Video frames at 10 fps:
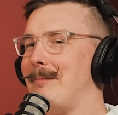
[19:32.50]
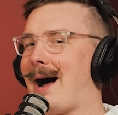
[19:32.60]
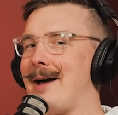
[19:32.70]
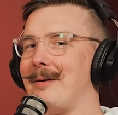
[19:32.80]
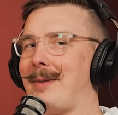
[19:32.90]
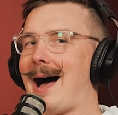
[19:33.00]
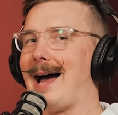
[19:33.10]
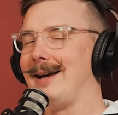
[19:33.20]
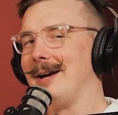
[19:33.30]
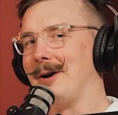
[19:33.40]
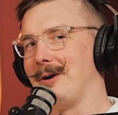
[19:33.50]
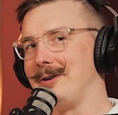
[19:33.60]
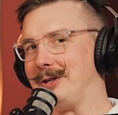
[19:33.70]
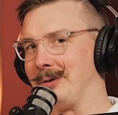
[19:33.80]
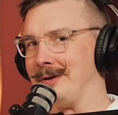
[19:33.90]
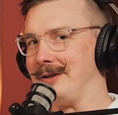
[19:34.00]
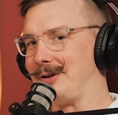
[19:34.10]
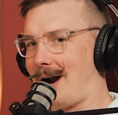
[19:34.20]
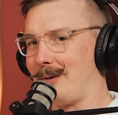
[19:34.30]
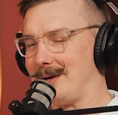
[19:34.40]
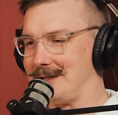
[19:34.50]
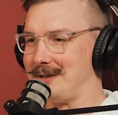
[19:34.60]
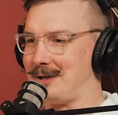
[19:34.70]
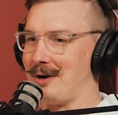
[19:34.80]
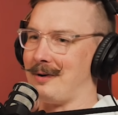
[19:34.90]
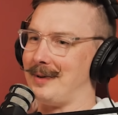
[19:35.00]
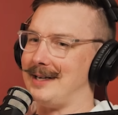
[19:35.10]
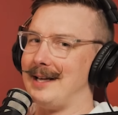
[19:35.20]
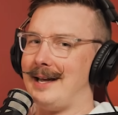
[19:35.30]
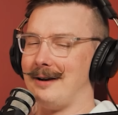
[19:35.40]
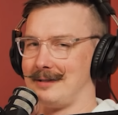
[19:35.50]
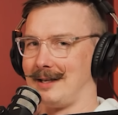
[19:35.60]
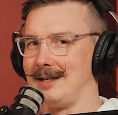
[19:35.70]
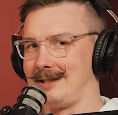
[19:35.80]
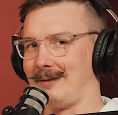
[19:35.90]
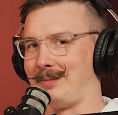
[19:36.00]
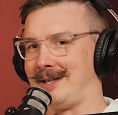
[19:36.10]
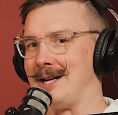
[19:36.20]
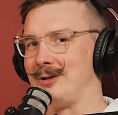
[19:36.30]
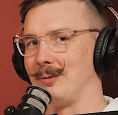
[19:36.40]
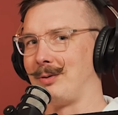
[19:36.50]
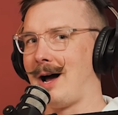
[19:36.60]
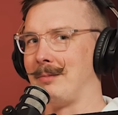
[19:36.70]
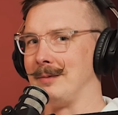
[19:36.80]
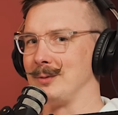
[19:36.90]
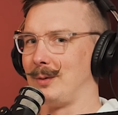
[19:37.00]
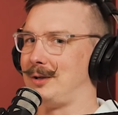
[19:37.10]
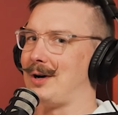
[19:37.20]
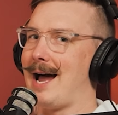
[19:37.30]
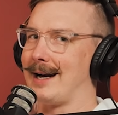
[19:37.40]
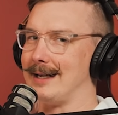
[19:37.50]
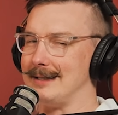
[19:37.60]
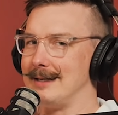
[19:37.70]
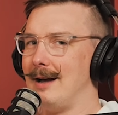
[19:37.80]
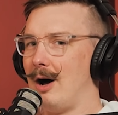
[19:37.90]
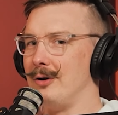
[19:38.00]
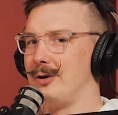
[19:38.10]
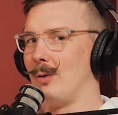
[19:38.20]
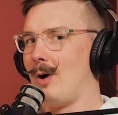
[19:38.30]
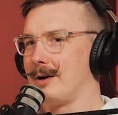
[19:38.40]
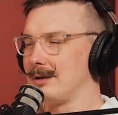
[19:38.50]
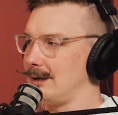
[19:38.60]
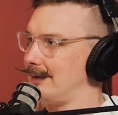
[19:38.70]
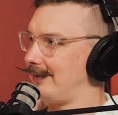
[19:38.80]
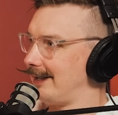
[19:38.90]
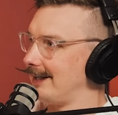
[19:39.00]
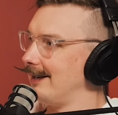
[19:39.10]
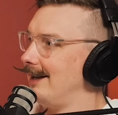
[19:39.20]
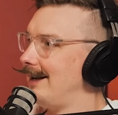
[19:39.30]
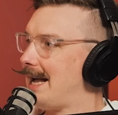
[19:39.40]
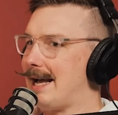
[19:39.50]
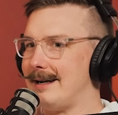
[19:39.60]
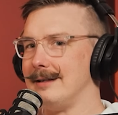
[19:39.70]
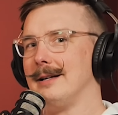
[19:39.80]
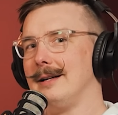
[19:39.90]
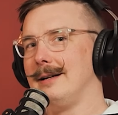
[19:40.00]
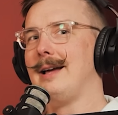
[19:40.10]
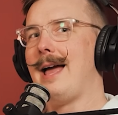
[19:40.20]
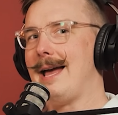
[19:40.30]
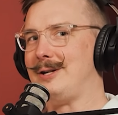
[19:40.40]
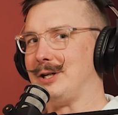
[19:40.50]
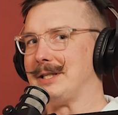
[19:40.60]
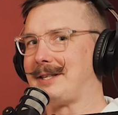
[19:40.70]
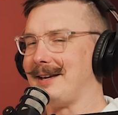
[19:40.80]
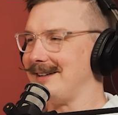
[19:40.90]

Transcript: By the by, heard you were in the Triwizard Tournament. Here's a list of potential problems with dragons, underwater living, and hedges.